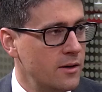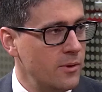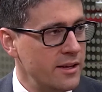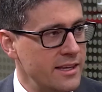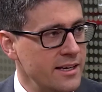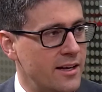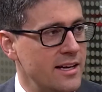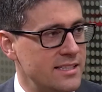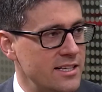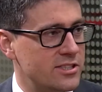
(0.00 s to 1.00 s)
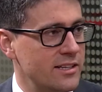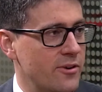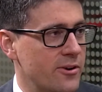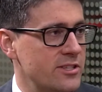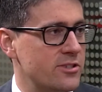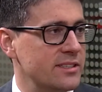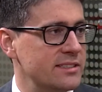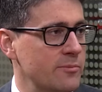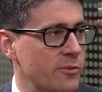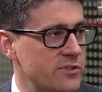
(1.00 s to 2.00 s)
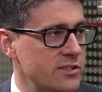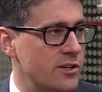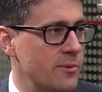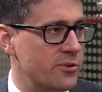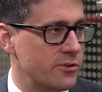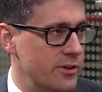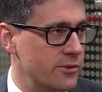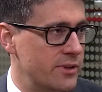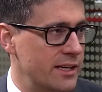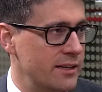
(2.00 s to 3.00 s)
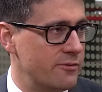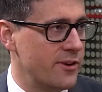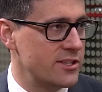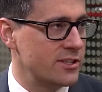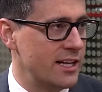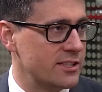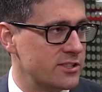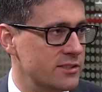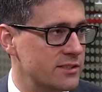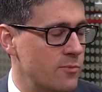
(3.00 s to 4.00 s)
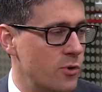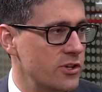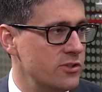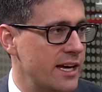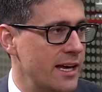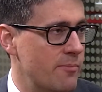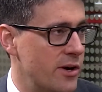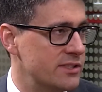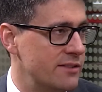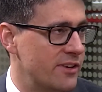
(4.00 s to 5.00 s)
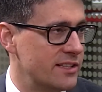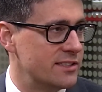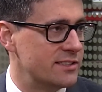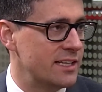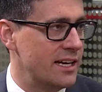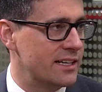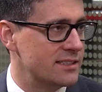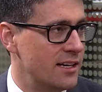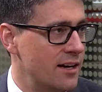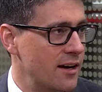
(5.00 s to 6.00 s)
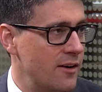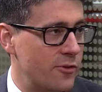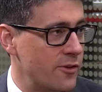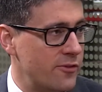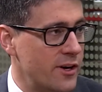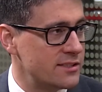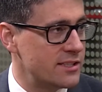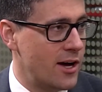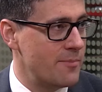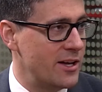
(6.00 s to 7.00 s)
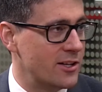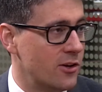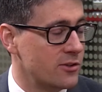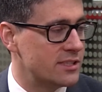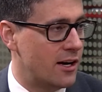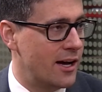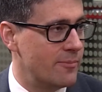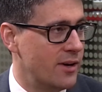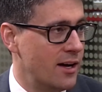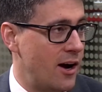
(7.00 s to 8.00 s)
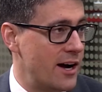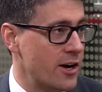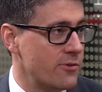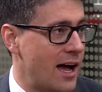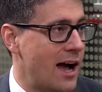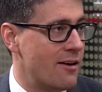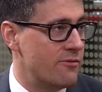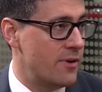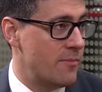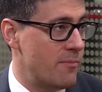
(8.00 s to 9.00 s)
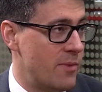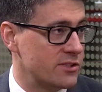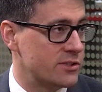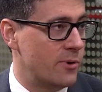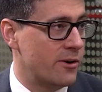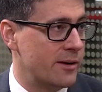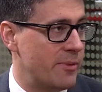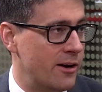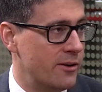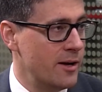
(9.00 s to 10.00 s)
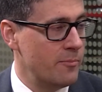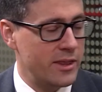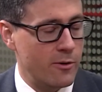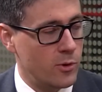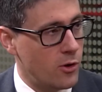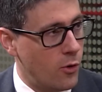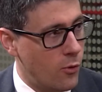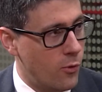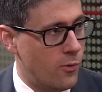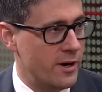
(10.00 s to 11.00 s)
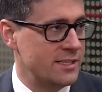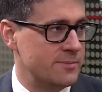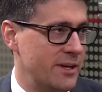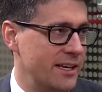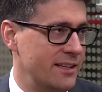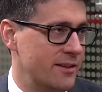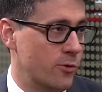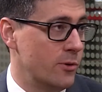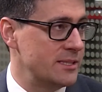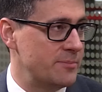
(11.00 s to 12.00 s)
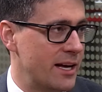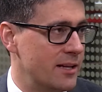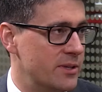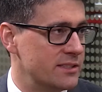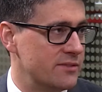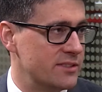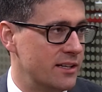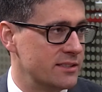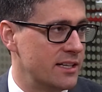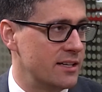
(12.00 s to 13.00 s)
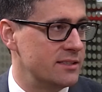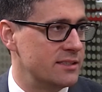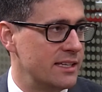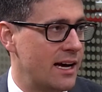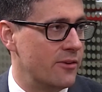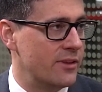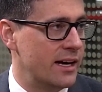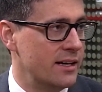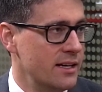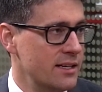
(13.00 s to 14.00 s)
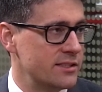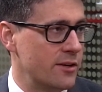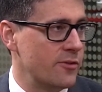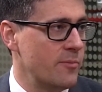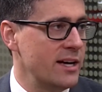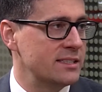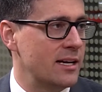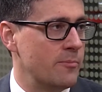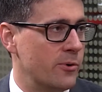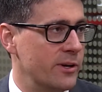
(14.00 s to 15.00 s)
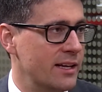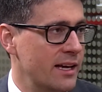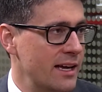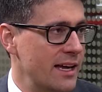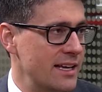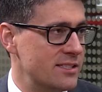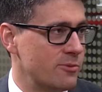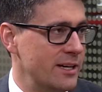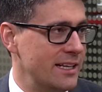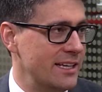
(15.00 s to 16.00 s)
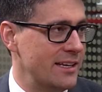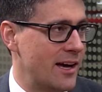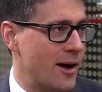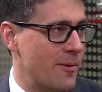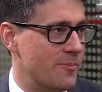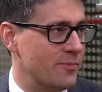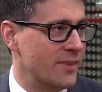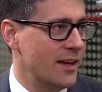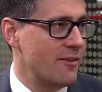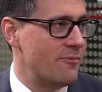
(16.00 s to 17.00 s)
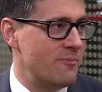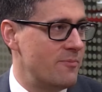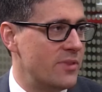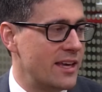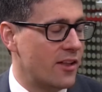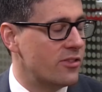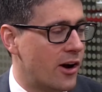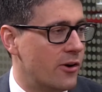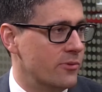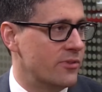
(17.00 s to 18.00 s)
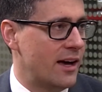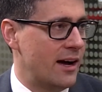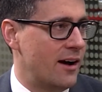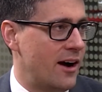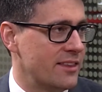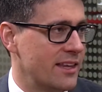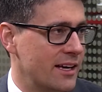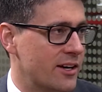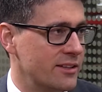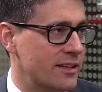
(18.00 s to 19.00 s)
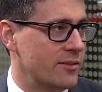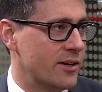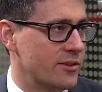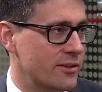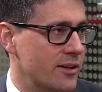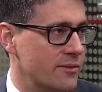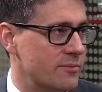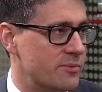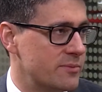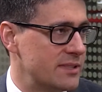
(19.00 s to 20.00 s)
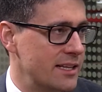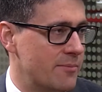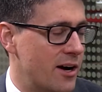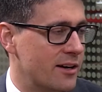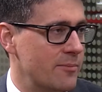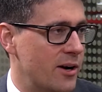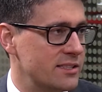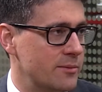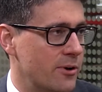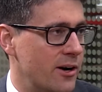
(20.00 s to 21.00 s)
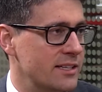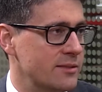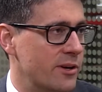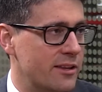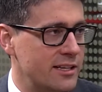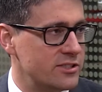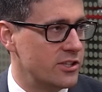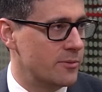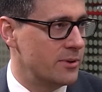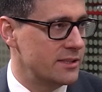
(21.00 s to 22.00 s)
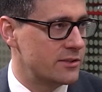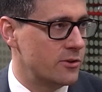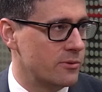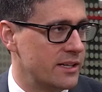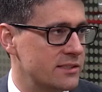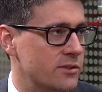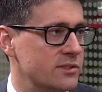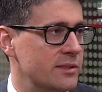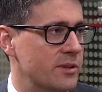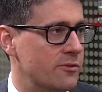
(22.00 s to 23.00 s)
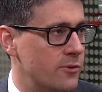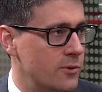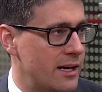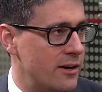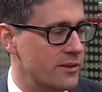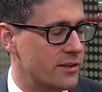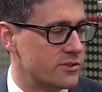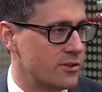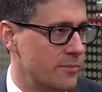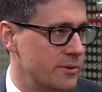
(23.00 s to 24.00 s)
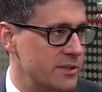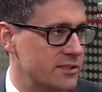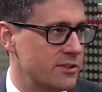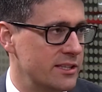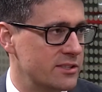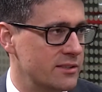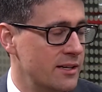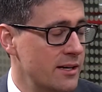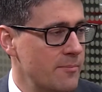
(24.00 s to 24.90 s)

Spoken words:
Well, I think it's actually very interesting. We've just come through the French elections, and what you hear most investors saying is, for the first time in a long time, I don't have much to worry about. But there will always be elements of uncertainty out there. So from my standpoint, it's really the unknown that I think can take the market by surprise, and whether that's geopolitical risk or some of the fallout in the Trump administration.